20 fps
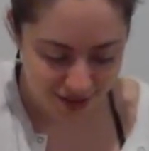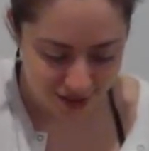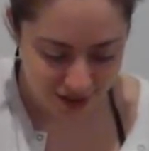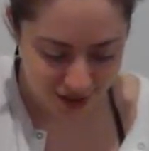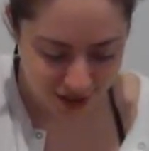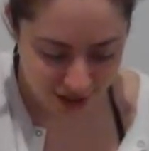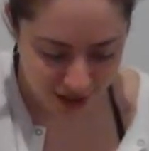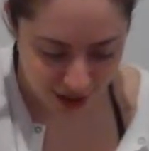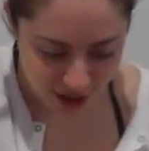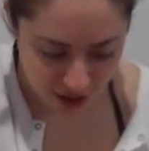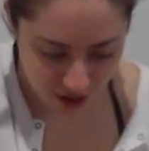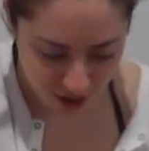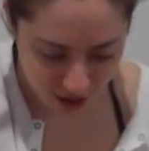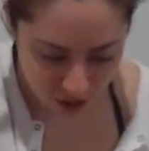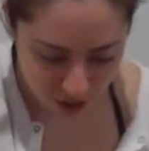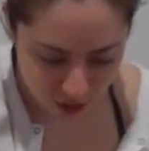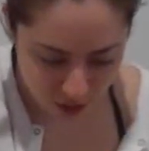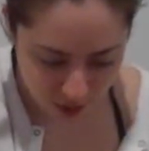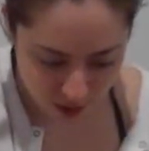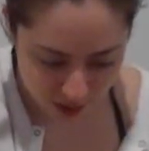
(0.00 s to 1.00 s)

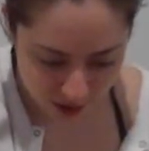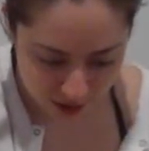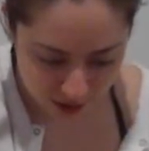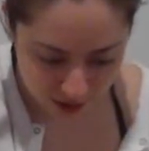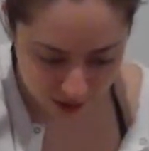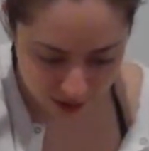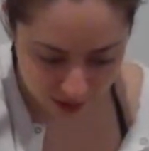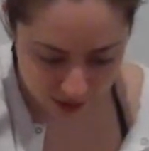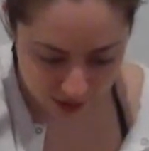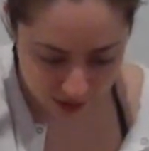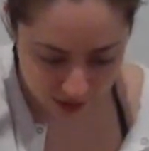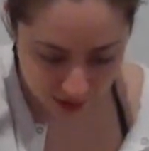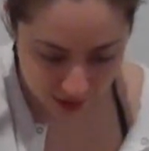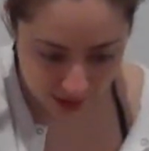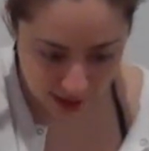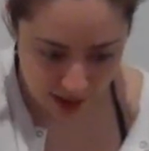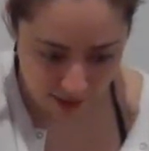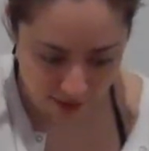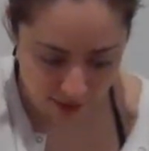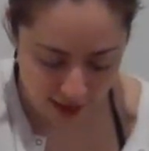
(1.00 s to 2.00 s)
So
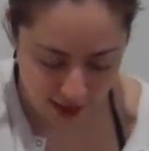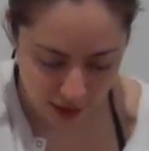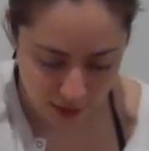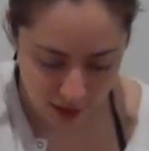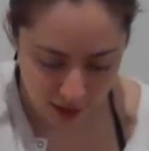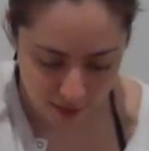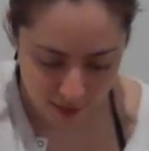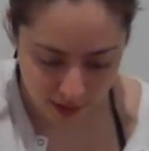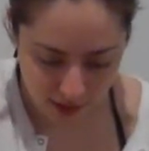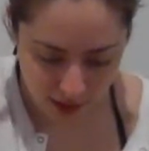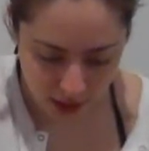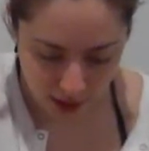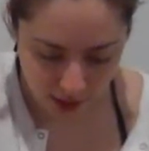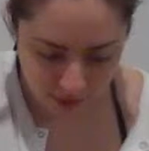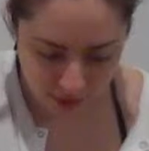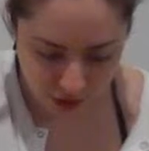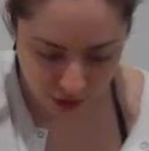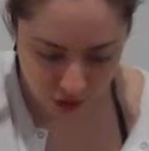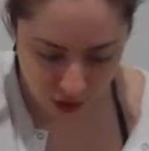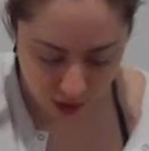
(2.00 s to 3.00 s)
yeah, that's why I've been
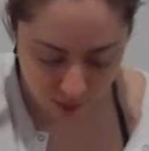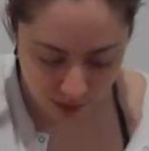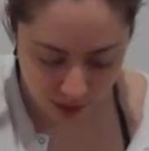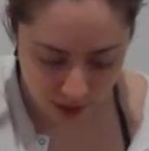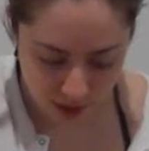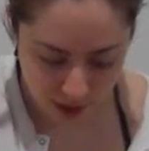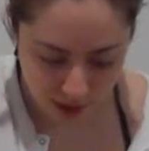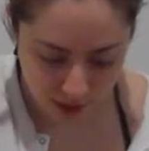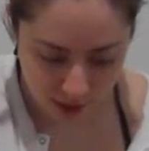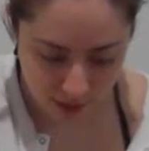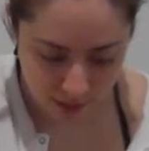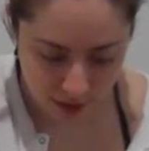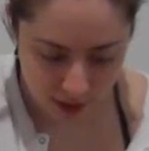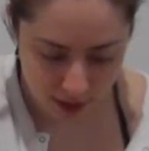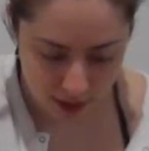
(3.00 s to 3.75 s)
live streaming.